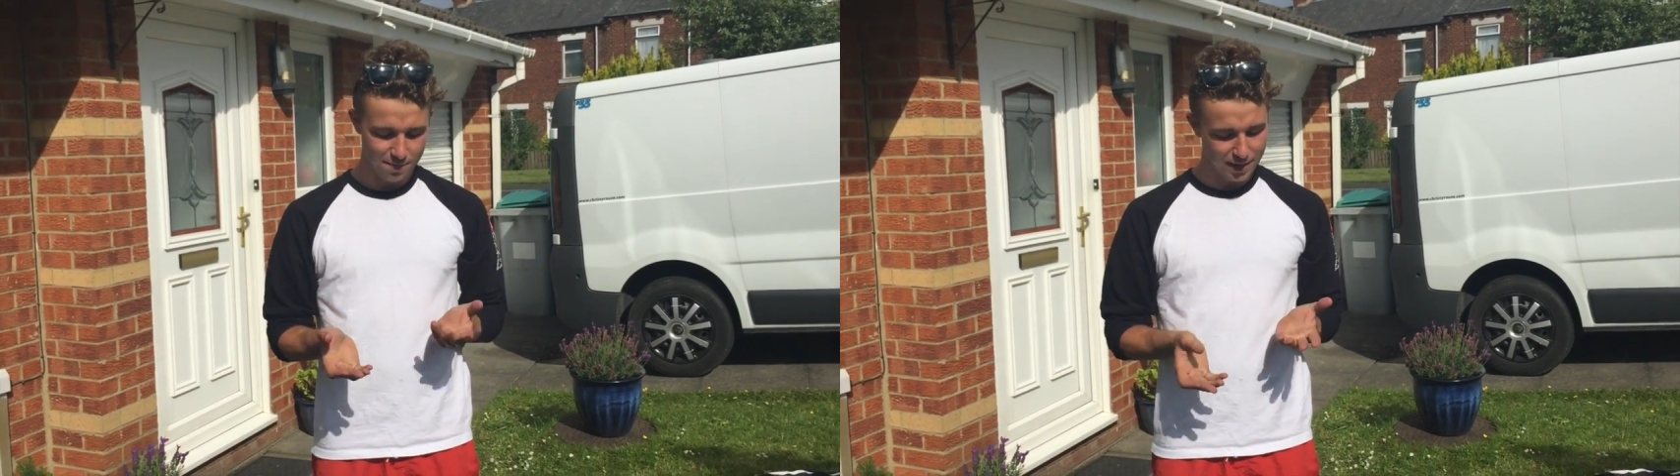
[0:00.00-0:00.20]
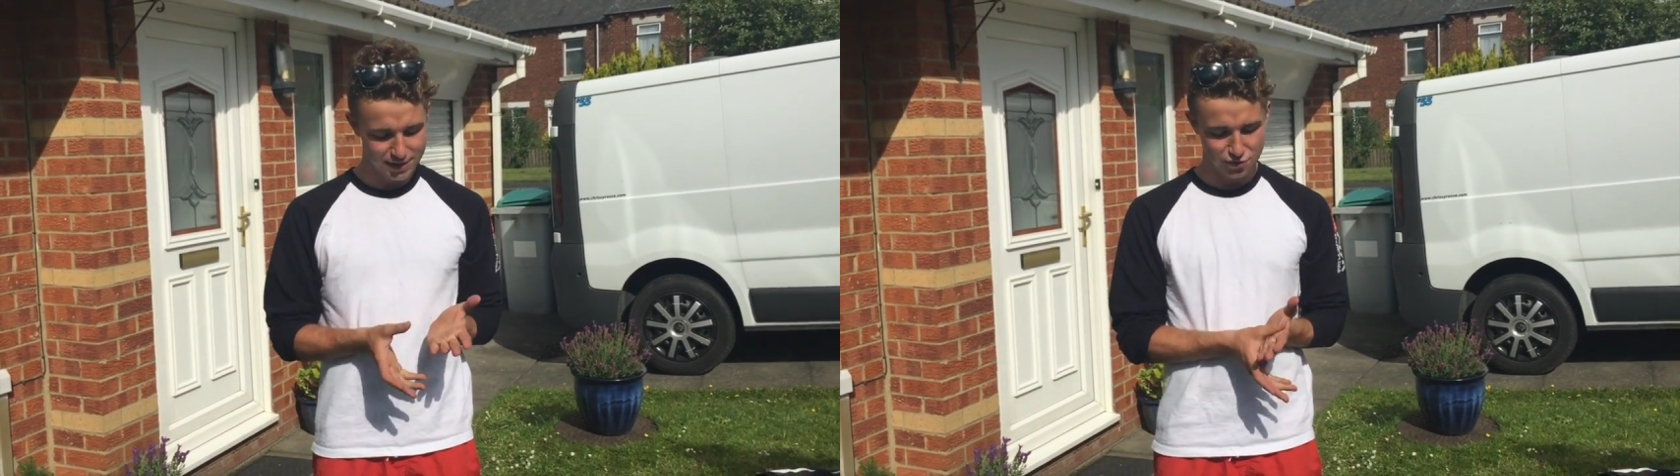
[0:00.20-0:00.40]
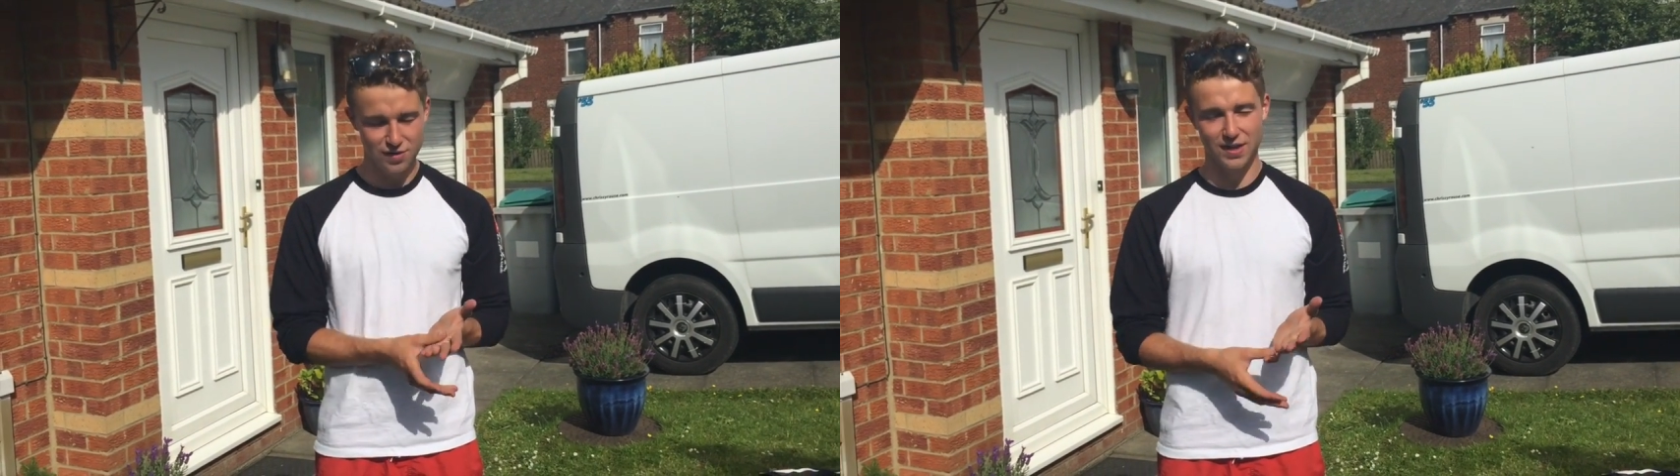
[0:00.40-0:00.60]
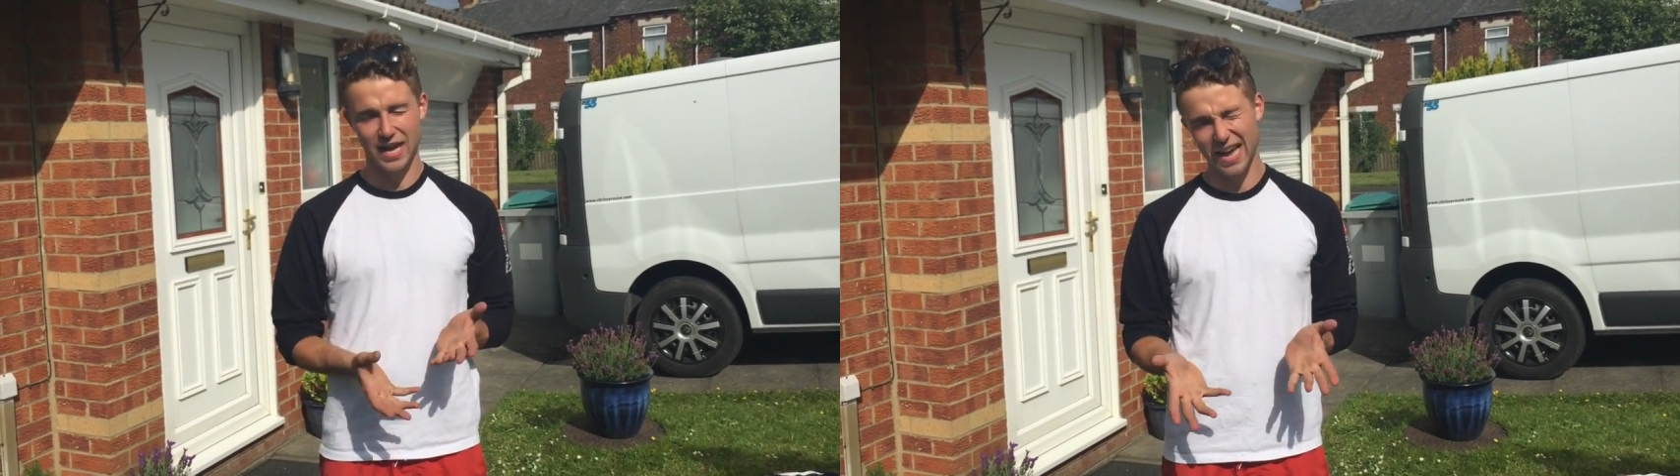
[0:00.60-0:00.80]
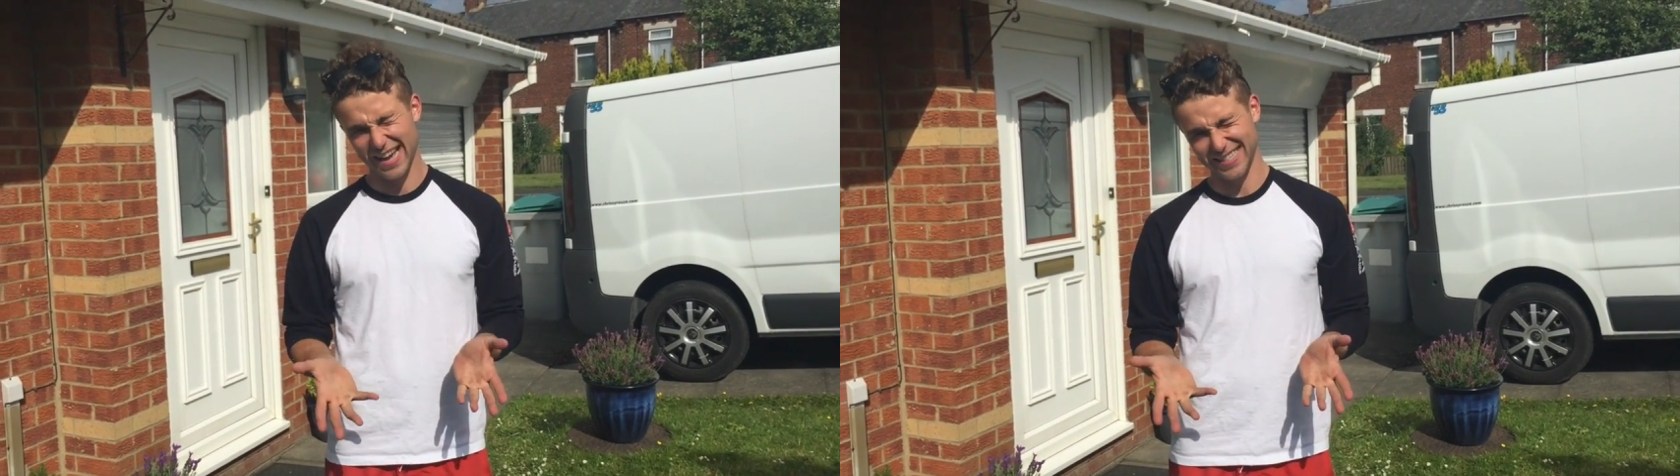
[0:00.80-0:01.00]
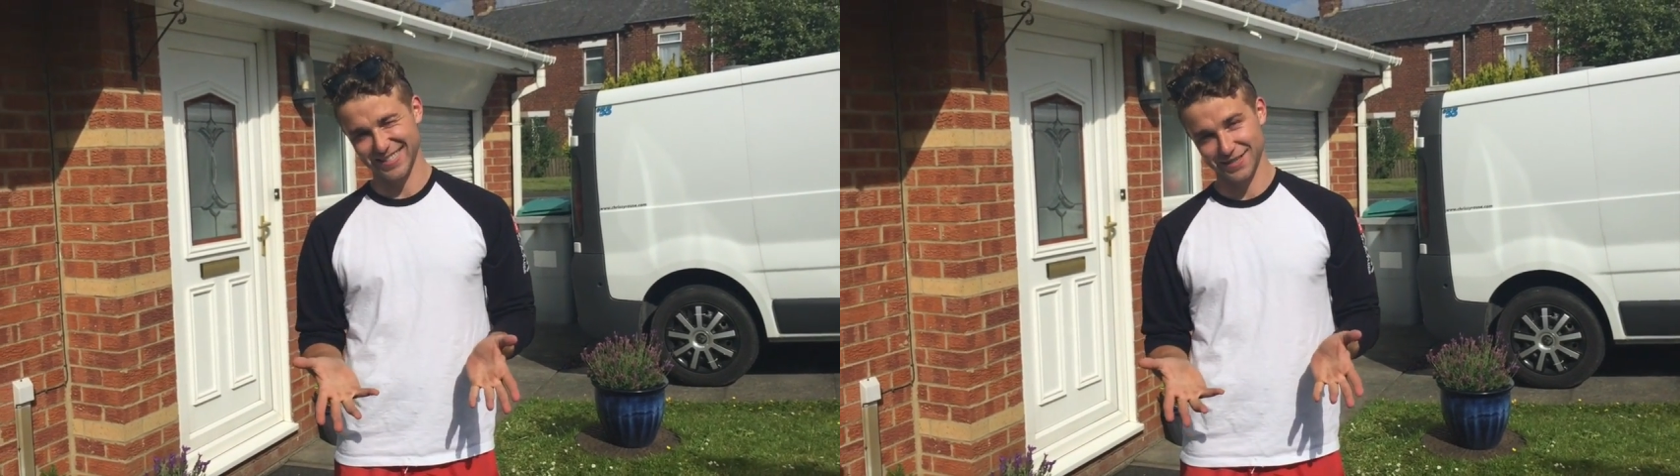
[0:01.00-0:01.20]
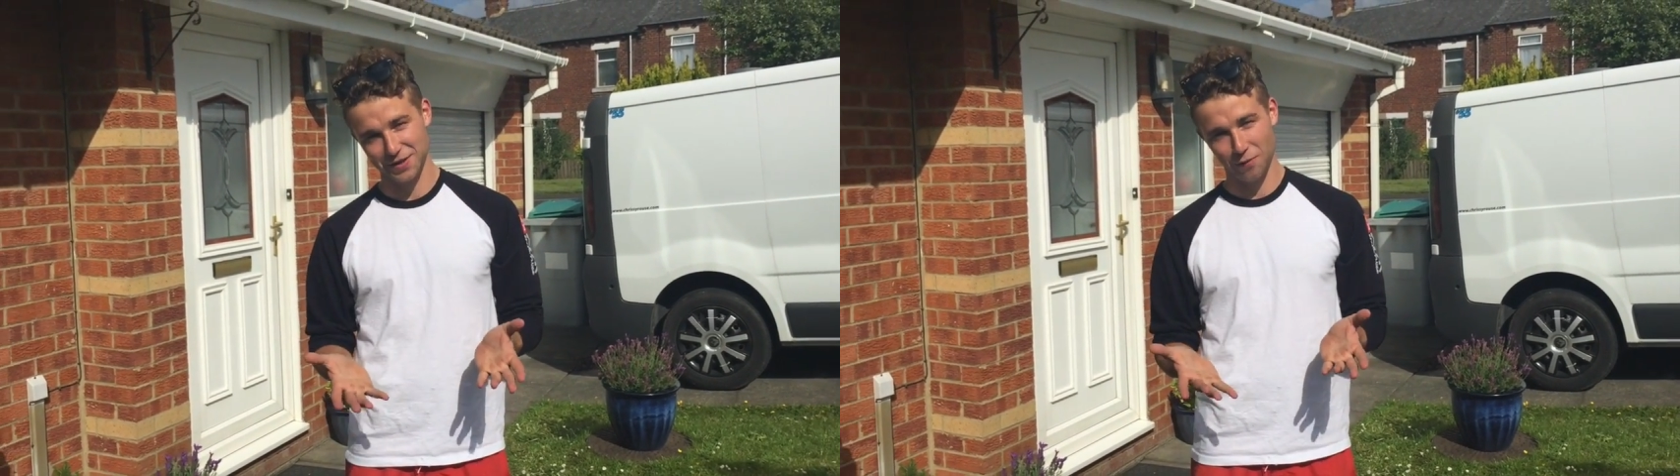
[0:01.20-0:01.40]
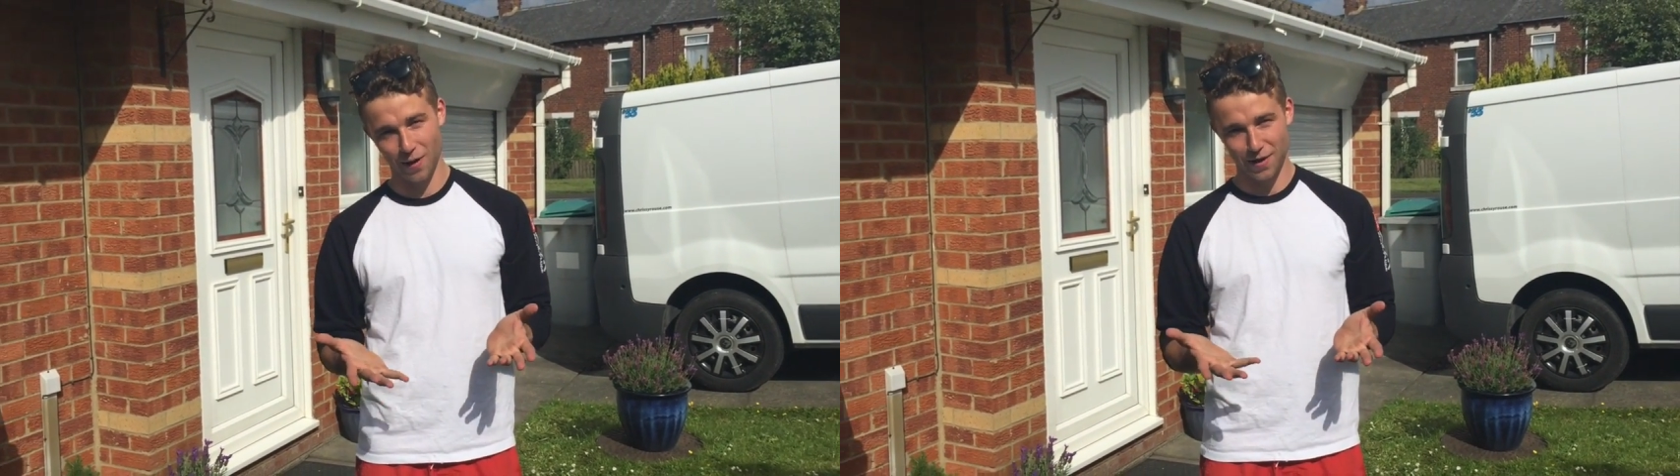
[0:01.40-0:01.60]
blistered hands
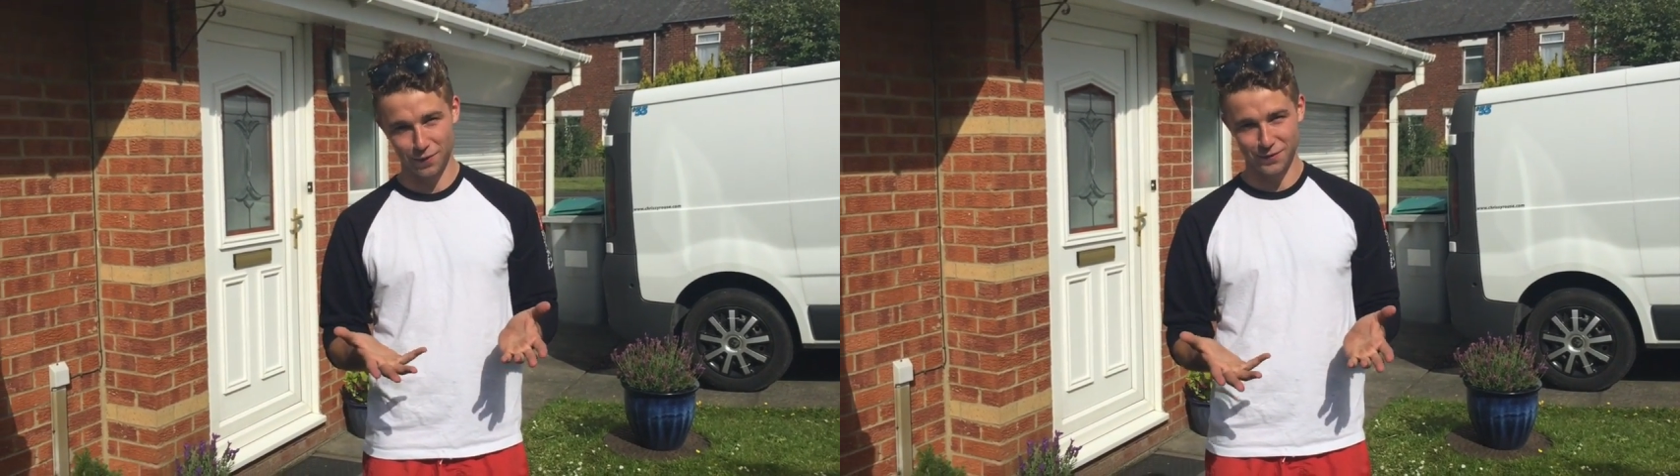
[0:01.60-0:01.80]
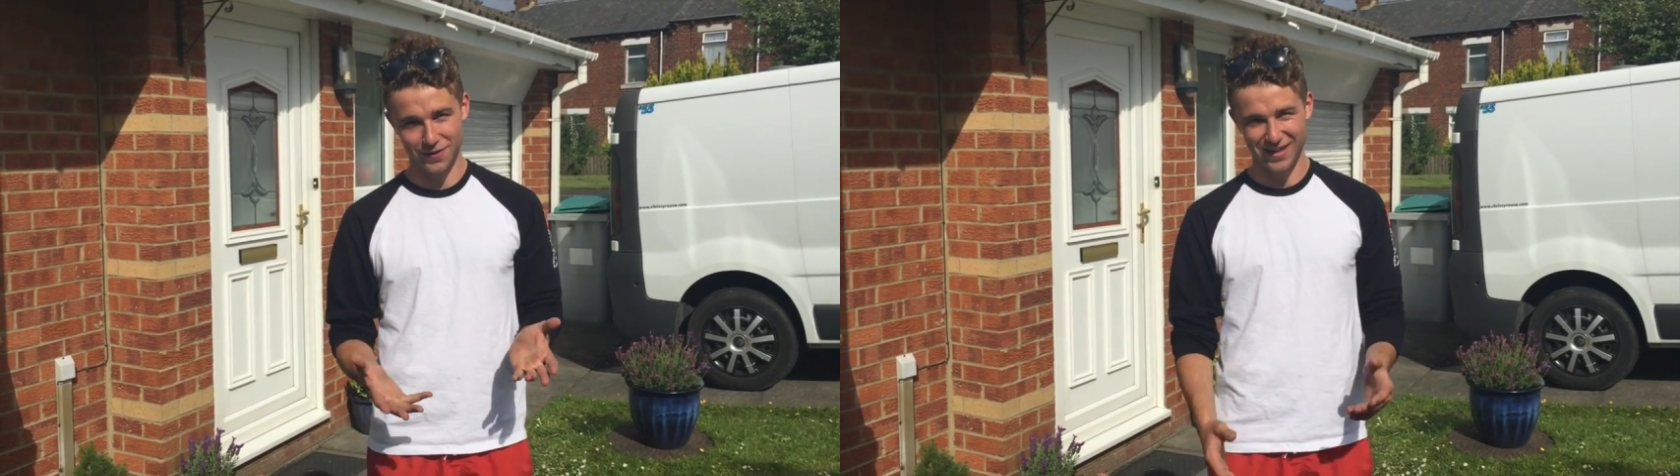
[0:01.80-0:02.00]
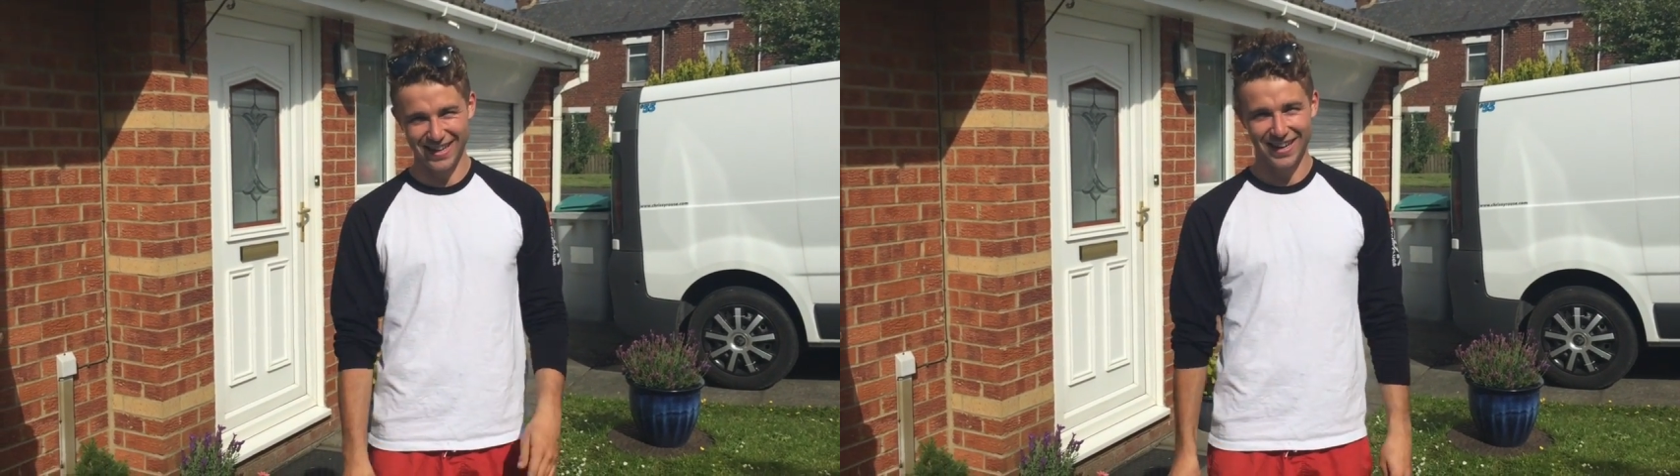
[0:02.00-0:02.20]
quite often,